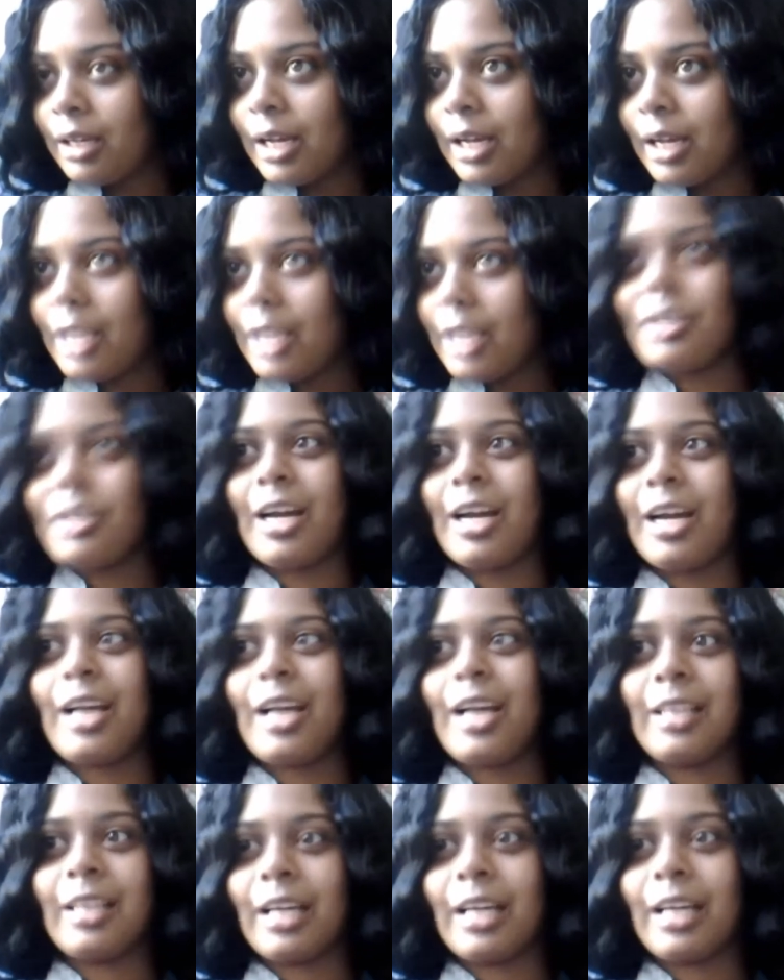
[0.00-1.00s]
I I
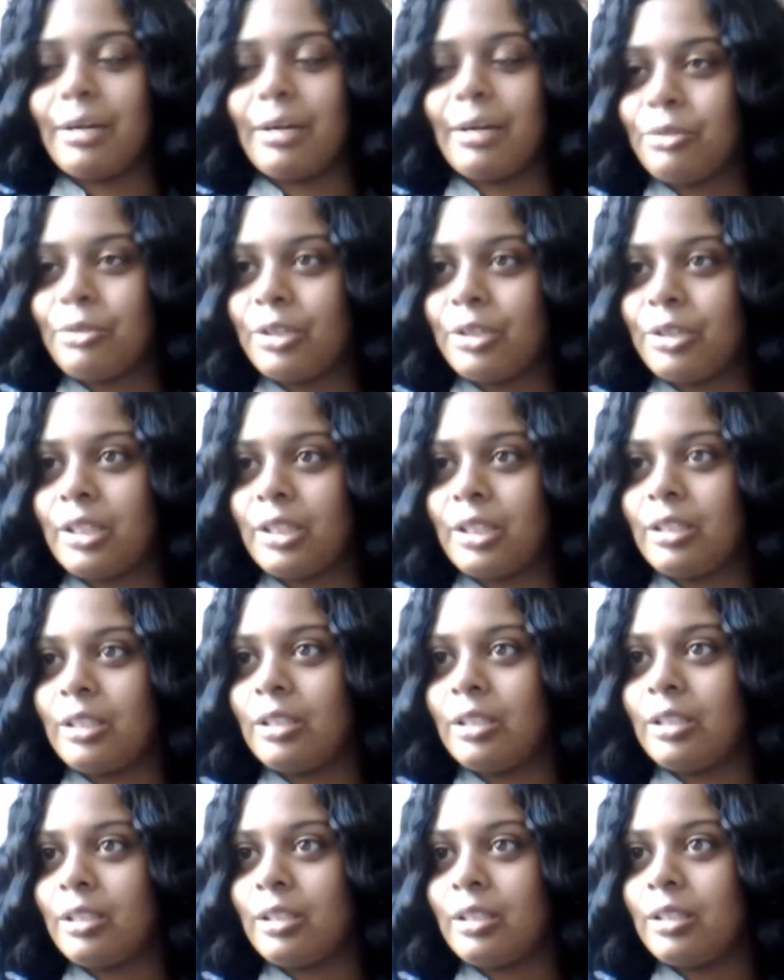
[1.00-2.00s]
like outre.
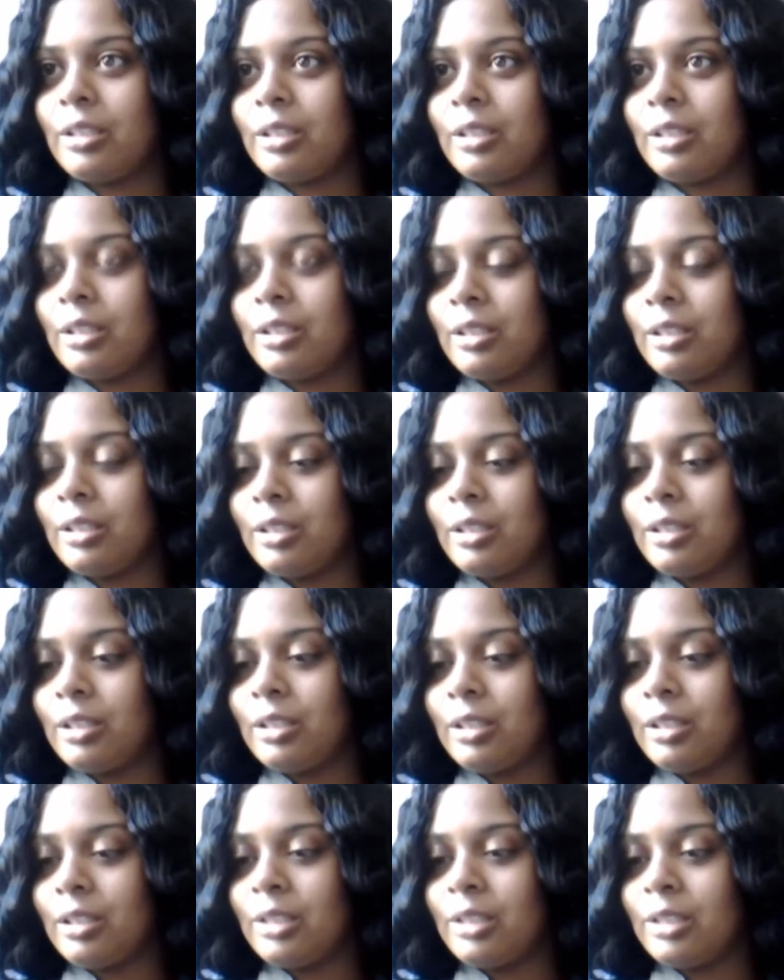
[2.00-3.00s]

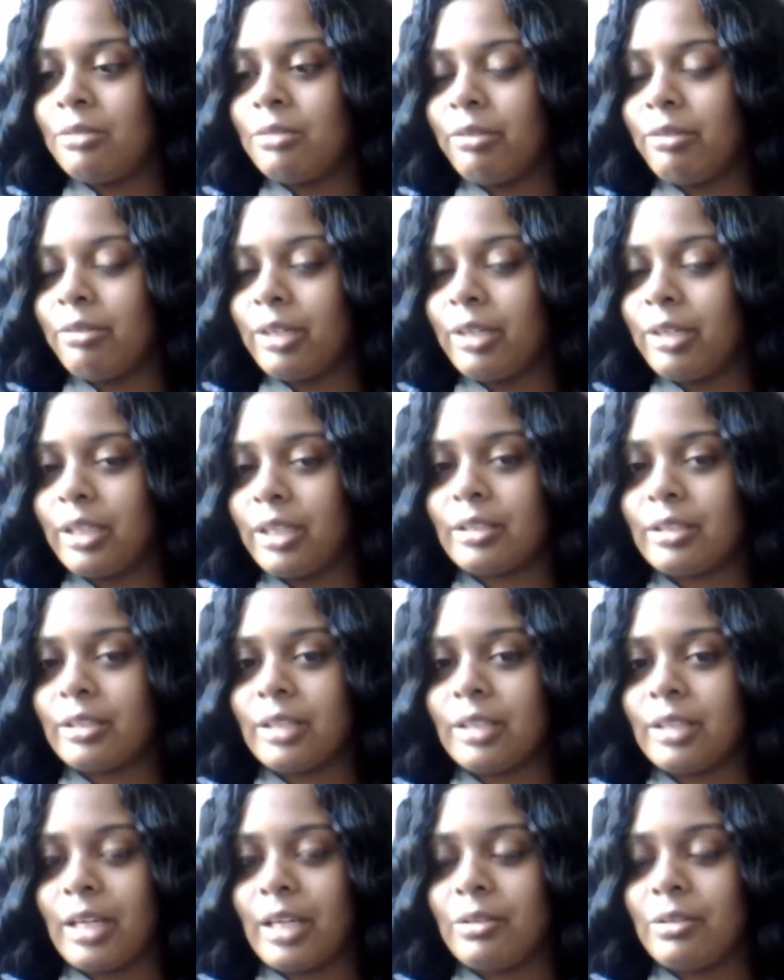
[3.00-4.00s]
It's very nice.
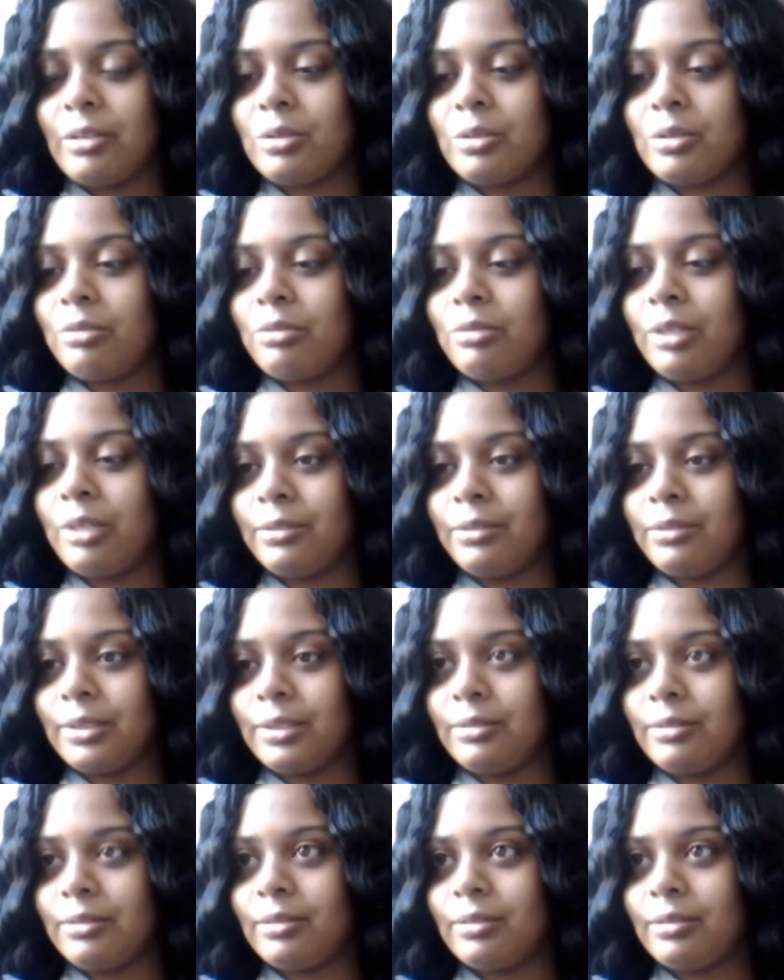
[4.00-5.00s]
I used the velvet.
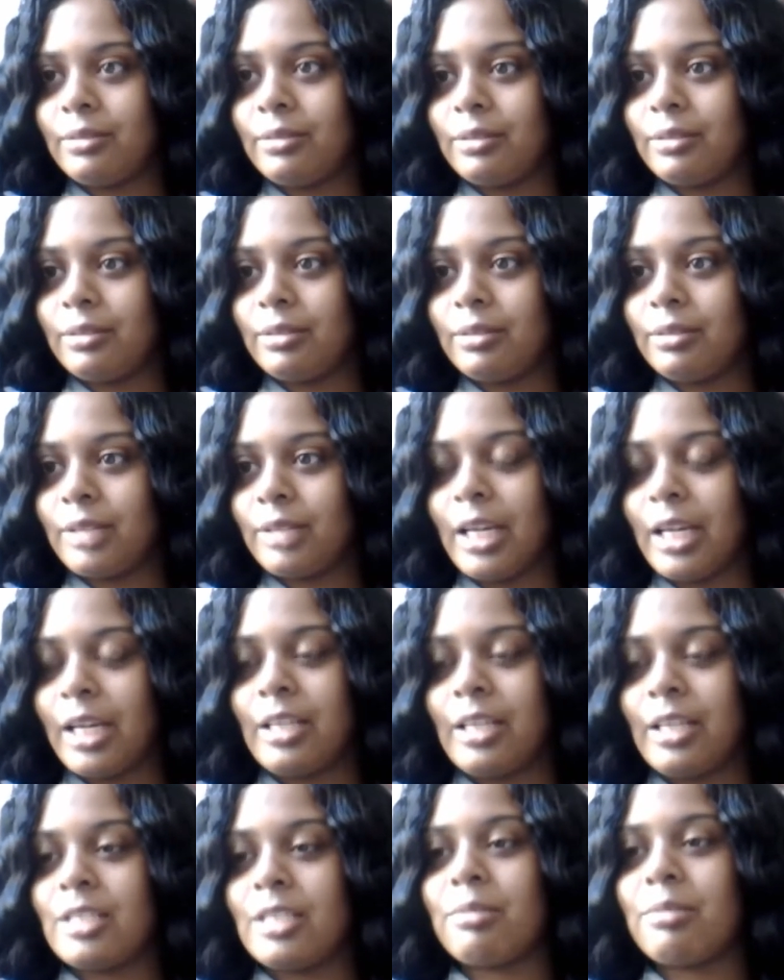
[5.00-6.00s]
And
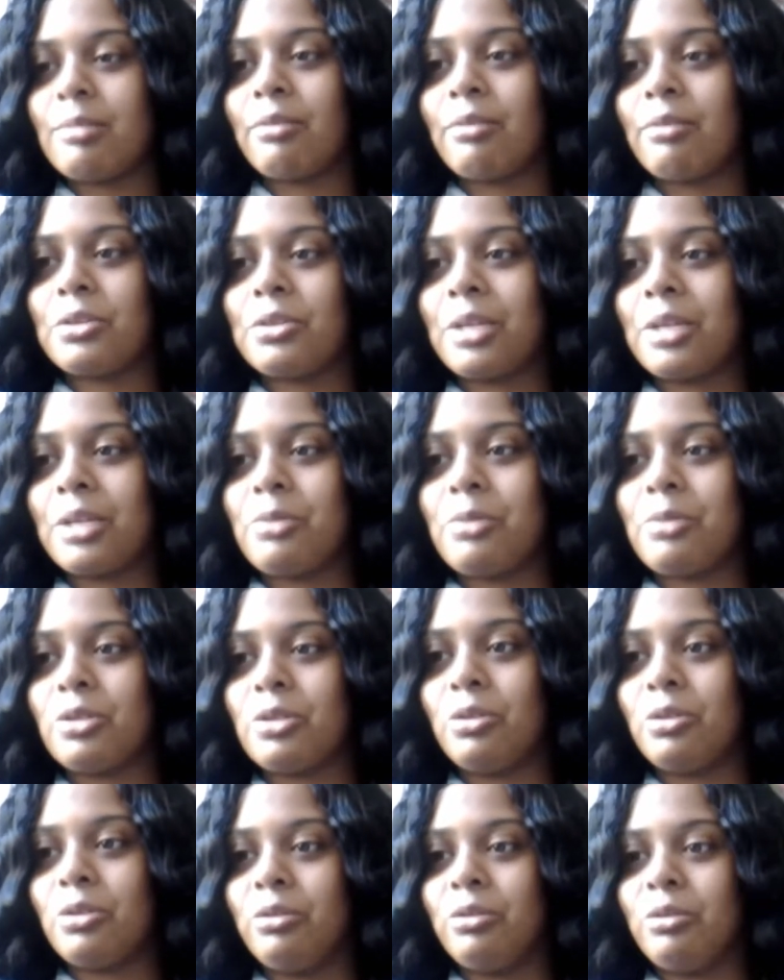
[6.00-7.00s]
this is my first time using the
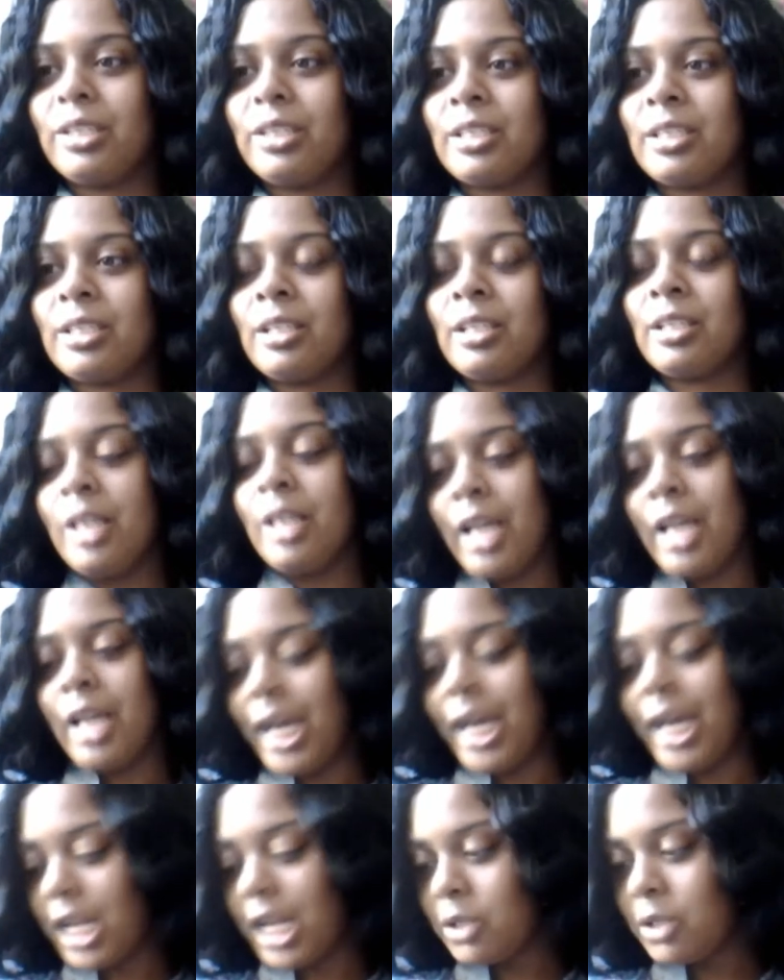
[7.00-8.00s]
Duvessa.
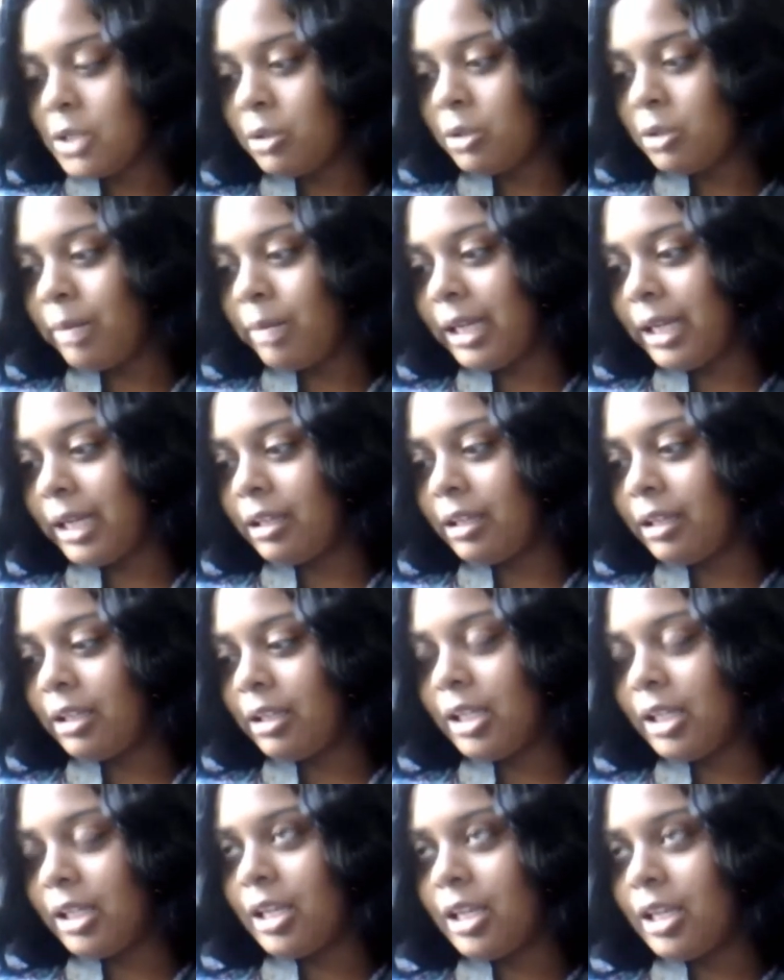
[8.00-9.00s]
And I saw nobody
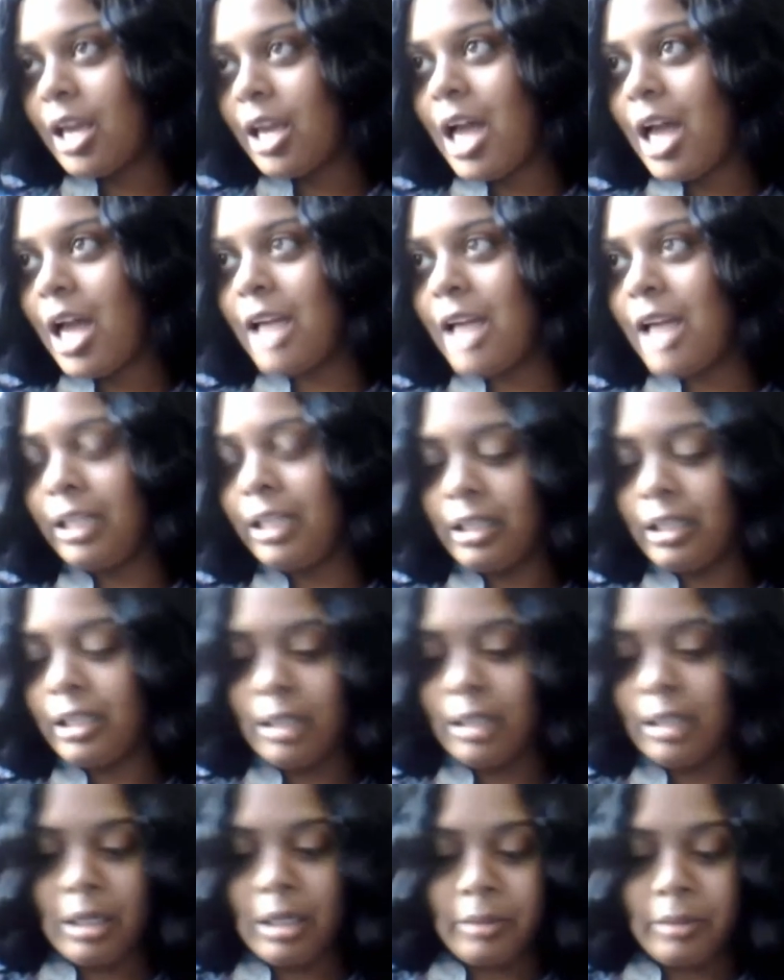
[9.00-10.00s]
had it like
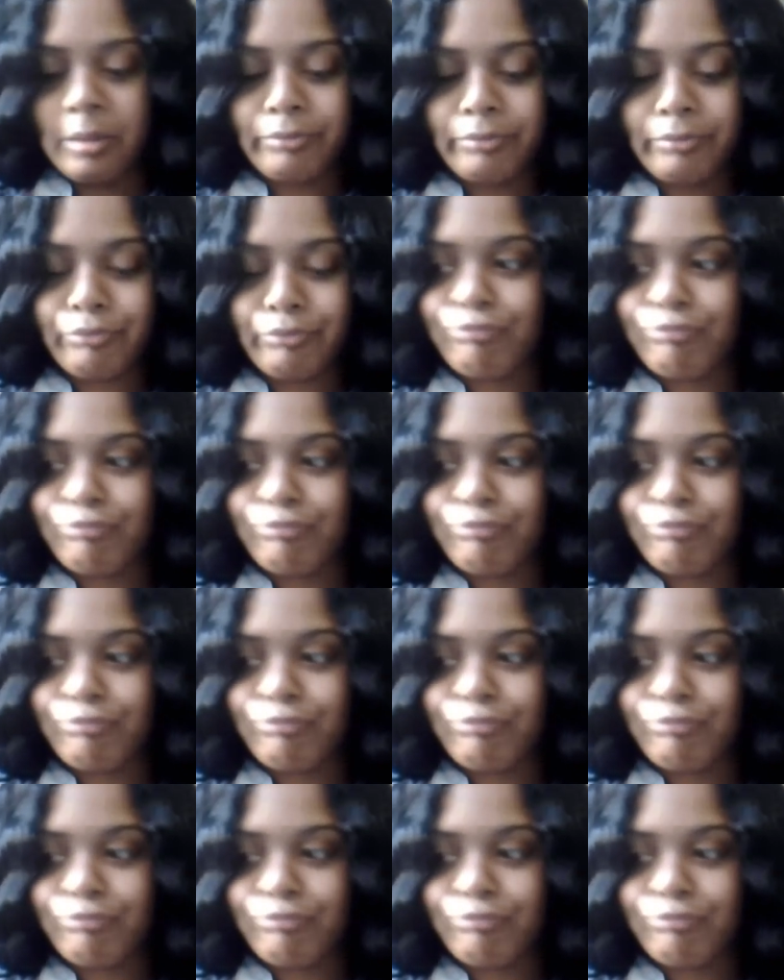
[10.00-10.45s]
a um